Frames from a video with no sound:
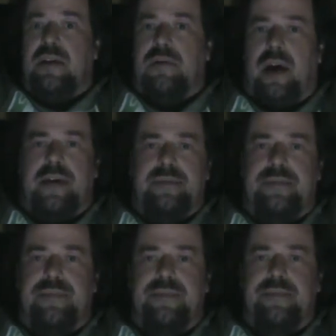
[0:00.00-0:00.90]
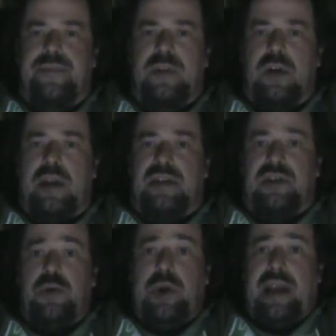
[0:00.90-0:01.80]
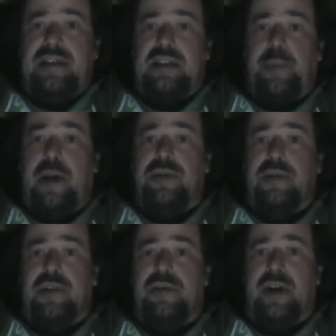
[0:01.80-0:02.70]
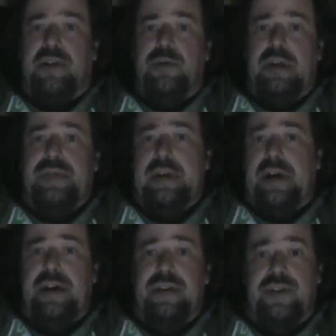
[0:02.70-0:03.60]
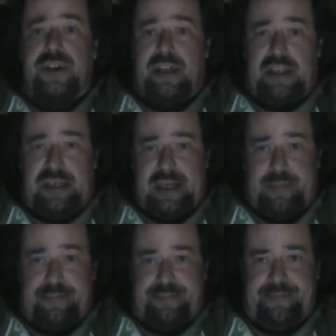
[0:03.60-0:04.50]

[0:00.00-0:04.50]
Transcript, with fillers: Right? So that's a 2-day suspension, and you got 2 different areas you're going to clean up.